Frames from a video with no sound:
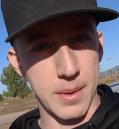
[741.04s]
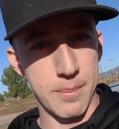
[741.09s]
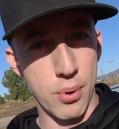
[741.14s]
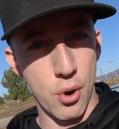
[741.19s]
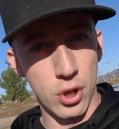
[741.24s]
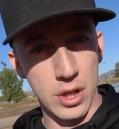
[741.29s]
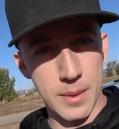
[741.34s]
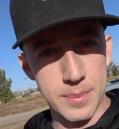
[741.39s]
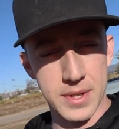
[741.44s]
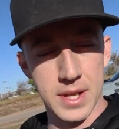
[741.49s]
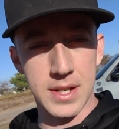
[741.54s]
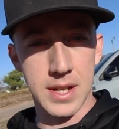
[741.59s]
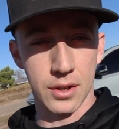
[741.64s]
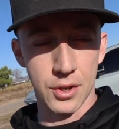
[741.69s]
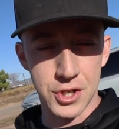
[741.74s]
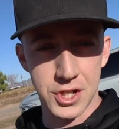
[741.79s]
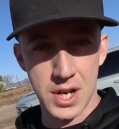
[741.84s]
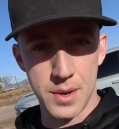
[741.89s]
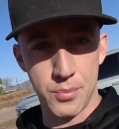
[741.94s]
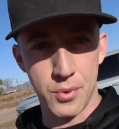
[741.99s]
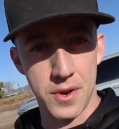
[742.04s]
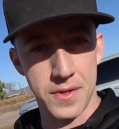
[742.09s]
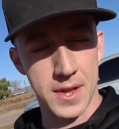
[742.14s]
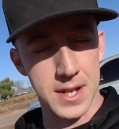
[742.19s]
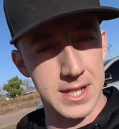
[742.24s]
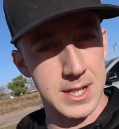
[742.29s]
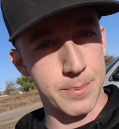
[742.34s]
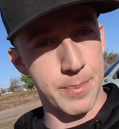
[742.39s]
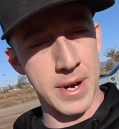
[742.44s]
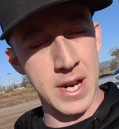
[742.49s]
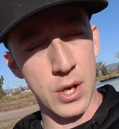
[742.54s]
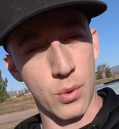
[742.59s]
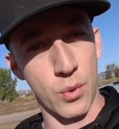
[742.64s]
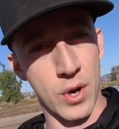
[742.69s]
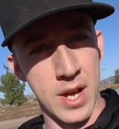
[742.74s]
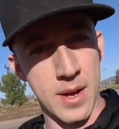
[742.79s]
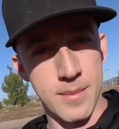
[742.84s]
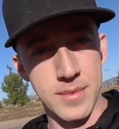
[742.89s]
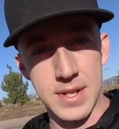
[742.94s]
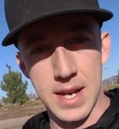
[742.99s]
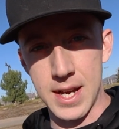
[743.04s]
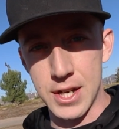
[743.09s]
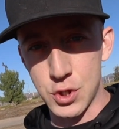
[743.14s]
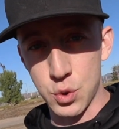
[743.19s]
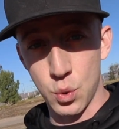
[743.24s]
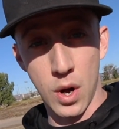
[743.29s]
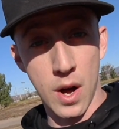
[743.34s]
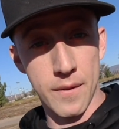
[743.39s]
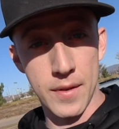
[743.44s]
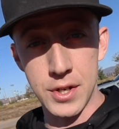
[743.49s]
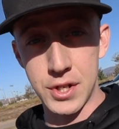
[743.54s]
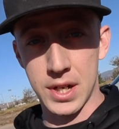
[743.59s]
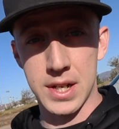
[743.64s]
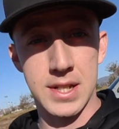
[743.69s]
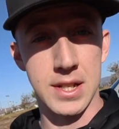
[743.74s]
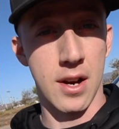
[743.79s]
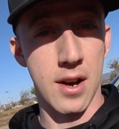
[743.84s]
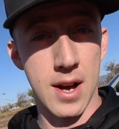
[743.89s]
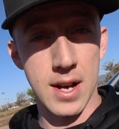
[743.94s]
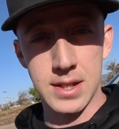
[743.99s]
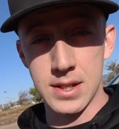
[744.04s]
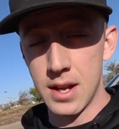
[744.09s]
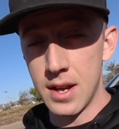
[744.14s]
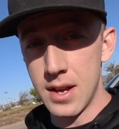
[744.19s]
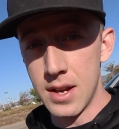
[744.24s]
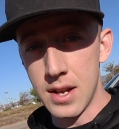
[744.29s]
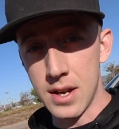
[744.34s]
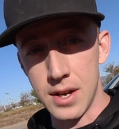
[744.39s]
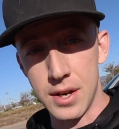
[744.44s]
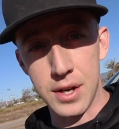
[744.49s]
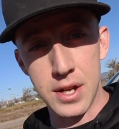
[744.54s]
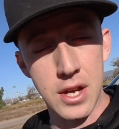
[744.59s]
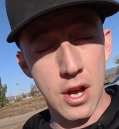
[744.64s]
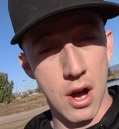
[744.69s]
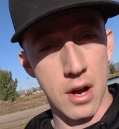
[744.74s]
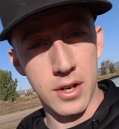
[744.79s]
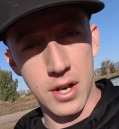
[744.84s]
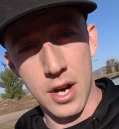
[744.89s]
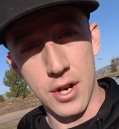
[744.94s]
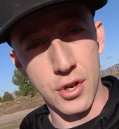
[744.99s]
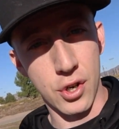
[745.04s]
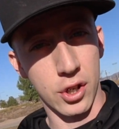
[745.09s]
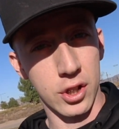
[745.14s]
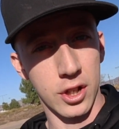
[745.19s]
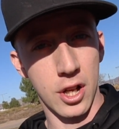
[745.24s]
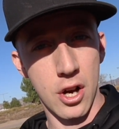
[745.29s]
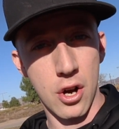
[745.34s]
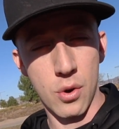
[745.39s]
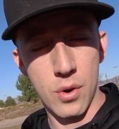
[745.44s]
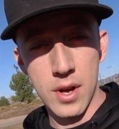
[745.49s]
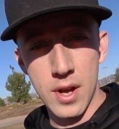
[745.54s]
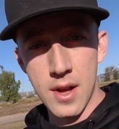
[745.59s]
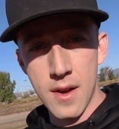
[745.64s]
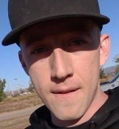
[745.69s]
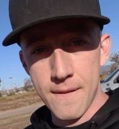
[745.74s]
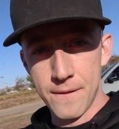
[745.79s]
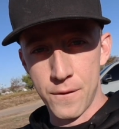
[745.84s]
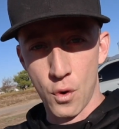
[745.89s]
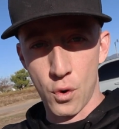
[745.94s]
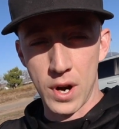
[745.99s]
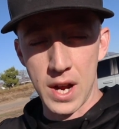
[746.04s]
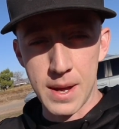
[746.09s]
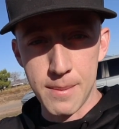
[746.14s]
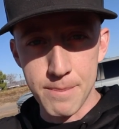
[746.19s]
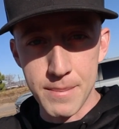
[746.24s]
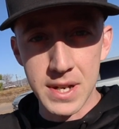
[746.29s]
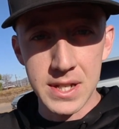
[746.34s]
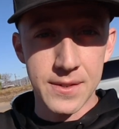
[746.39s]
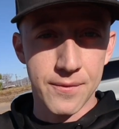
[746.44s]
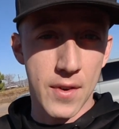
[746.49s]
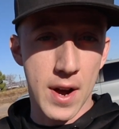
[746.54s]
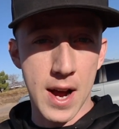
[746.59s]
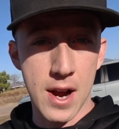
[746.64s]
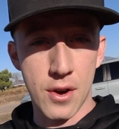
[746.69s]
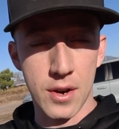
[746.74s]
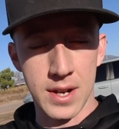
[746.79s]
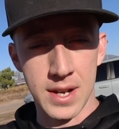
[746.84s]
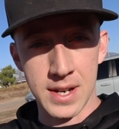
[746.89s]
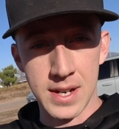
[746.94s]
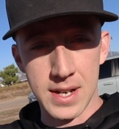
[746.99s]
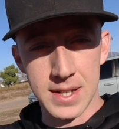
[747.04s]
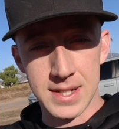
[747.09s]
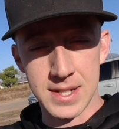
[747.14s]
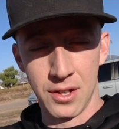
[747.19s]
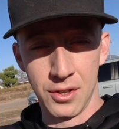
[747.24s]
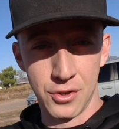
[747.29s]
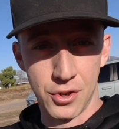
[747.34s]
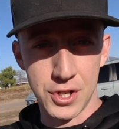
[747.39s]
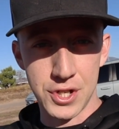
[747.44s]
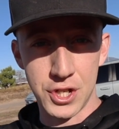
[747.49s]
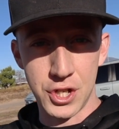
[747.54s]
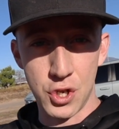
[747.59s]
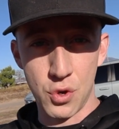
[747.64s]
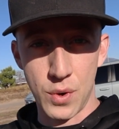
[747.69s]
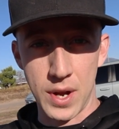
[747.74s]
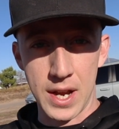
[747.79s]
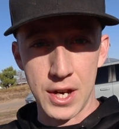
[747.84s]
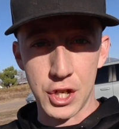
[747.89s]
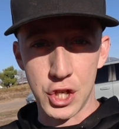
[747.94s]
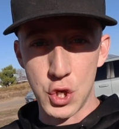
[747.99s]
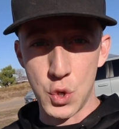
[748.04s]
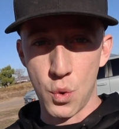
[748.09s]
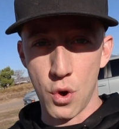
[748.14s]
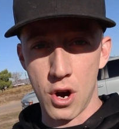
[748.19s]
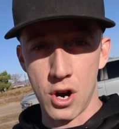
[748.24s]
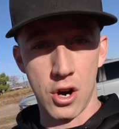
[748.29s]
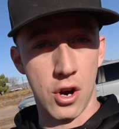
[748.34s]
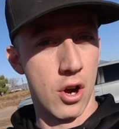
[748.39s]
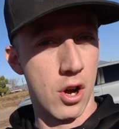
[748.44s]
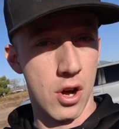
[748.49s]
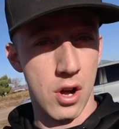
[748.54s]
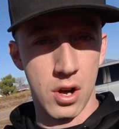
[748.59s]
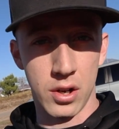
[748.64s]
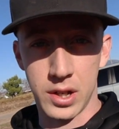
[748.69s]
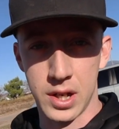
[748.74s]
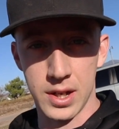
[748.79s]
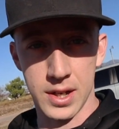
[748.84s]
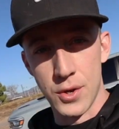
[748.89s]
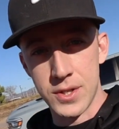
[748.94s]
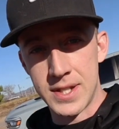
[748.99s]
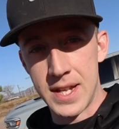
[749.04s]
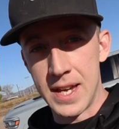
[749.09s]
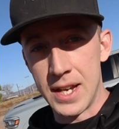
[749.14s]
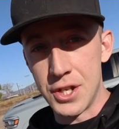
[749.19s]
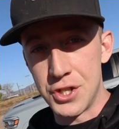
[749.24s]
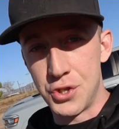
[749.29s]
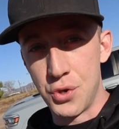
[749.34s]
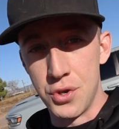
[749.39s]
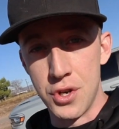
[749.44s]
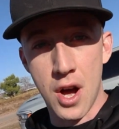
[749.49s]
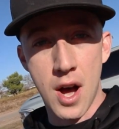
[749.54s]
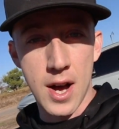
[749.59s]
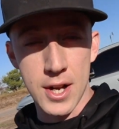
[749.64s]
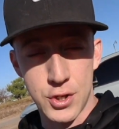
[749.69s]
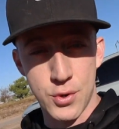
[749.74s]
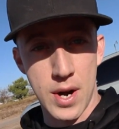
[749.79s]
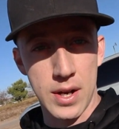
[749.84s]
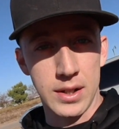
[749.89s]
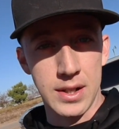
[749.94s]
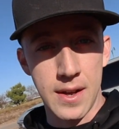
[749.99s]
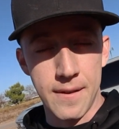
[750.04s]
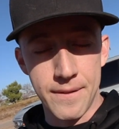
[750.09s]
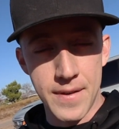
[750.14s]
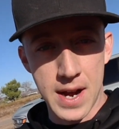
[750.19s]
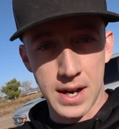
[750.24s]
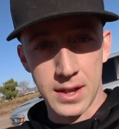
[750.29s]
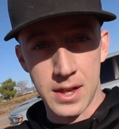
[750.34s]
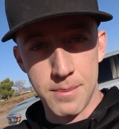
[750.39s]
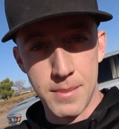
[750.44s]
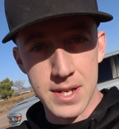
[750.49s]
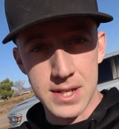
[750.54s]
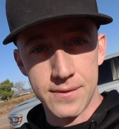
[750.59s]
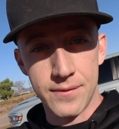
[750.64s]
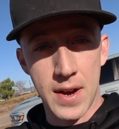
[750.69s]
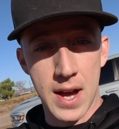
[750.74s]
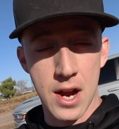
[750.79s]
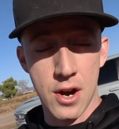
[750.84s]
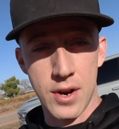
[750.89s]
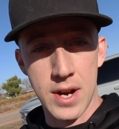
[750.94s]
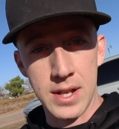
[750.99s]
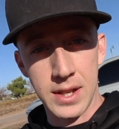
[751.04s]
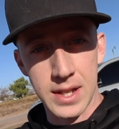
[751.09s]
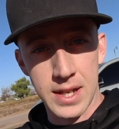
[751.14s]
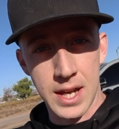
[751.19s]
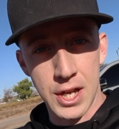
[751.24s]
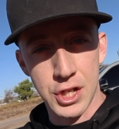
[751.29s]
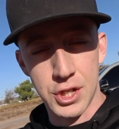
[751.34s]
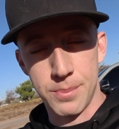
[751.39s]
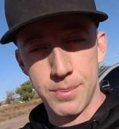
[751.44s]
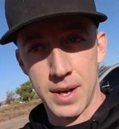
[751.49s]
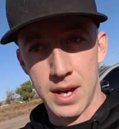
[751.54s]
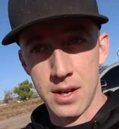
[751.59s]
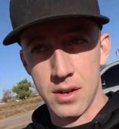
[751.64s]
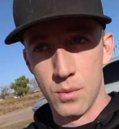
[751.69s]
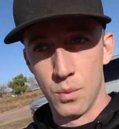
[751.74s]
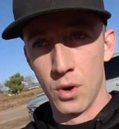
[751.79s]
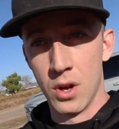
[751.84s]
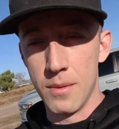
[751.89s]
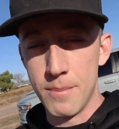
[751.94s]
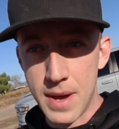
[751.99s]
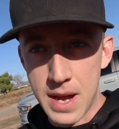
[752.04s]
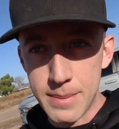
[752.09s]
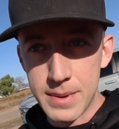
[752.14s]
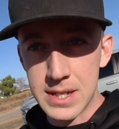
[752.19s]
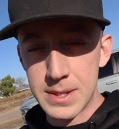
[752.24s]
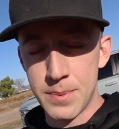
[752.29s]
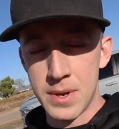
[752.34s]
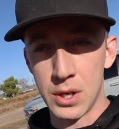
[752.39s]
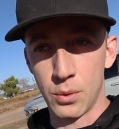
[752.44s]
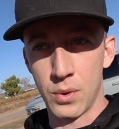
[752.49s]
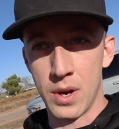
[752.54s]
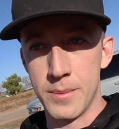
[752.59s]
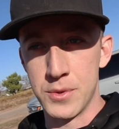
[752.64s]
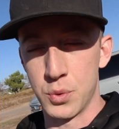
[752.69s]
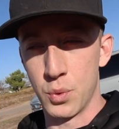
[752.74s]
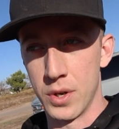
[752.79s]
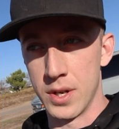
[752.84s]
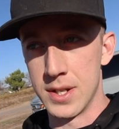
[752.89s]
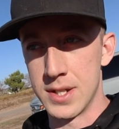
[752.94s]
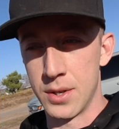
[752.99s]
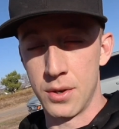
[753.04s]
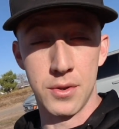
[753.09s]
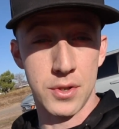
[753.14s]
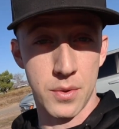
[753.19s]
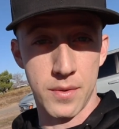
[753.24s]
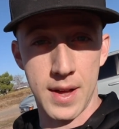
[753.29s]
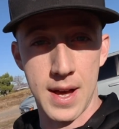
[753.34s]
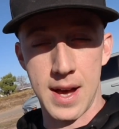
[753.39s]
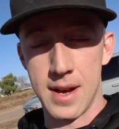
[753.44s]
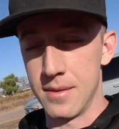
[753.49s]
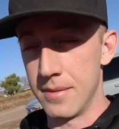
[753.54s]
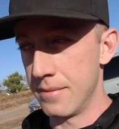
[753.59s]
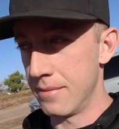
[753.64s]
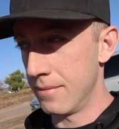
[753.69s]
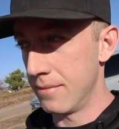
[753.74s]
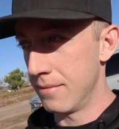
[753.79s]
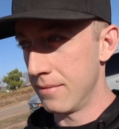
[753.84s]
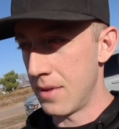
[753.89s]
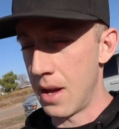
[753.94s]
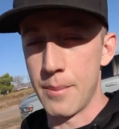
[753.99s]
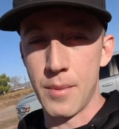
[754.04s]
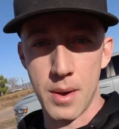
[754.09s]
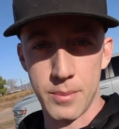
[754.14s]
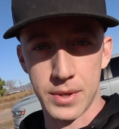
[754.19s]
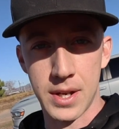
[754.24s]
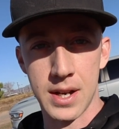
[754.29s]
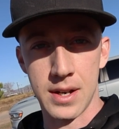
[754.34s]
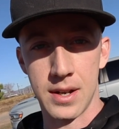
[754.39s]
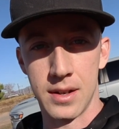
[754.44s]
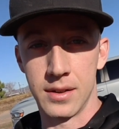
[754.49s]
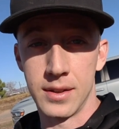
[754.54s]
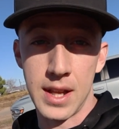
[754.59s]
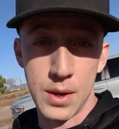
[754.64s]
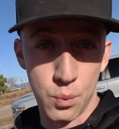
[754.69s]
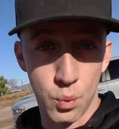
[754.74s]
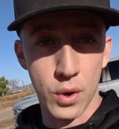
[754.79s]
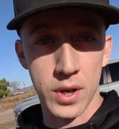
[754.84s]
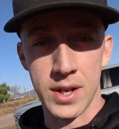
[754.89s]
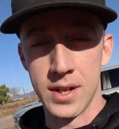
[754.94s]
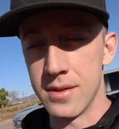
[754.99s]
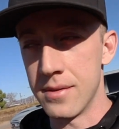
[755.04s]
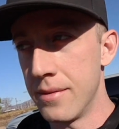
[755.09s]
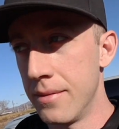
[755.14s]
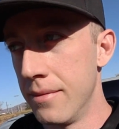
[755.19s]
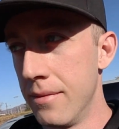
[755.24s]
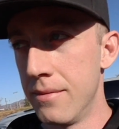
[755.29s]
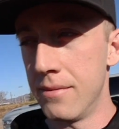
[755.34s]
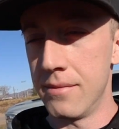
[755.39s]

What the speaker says: can pull up to the dealership with spinning rims, a 12-inch exhaust, neon underglow for a misfire in cylinder 2, and you are all good. Those things do not directly affect the misfire in the engine bay. Well, maybe spinning rims would, so don't do that. I'm kidding. They wouldn't,